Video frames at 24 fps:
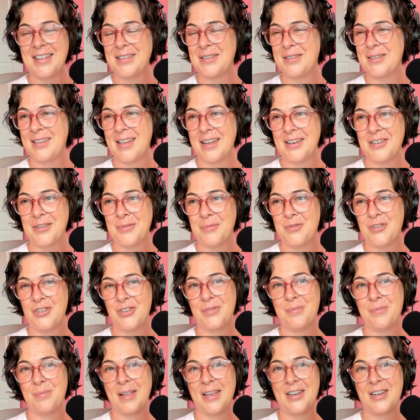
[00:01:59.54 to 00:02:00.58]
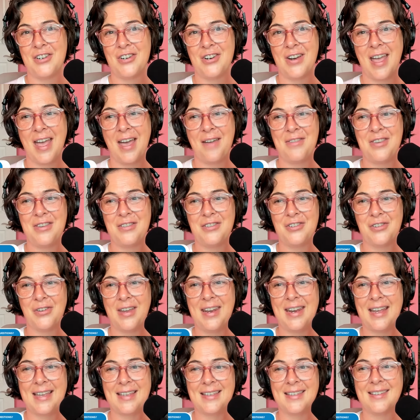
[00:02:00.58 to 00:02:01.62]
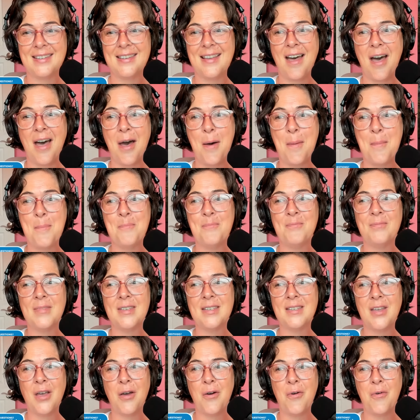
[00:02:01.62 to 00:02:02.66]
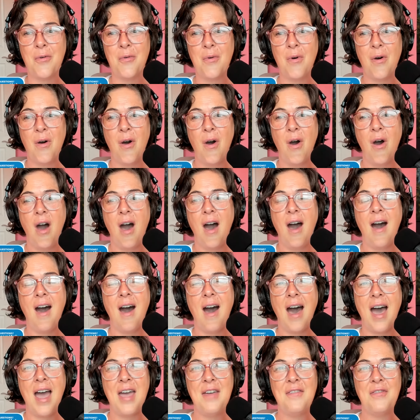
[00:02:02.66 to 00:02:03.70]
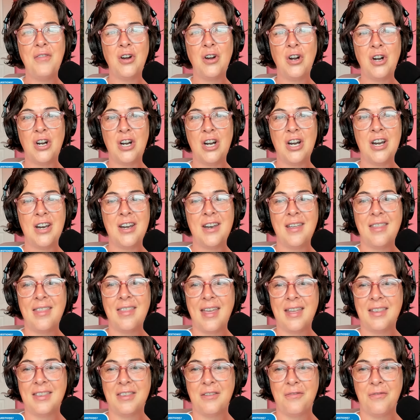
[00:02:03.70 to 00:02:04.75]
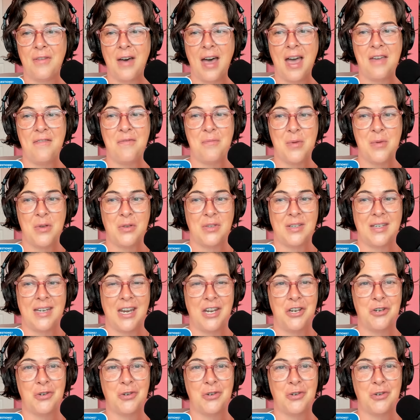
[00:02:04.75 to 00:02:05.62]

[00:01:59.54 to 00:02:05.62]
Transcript: It's such a pleasure to have you join us. So I've heard that the five most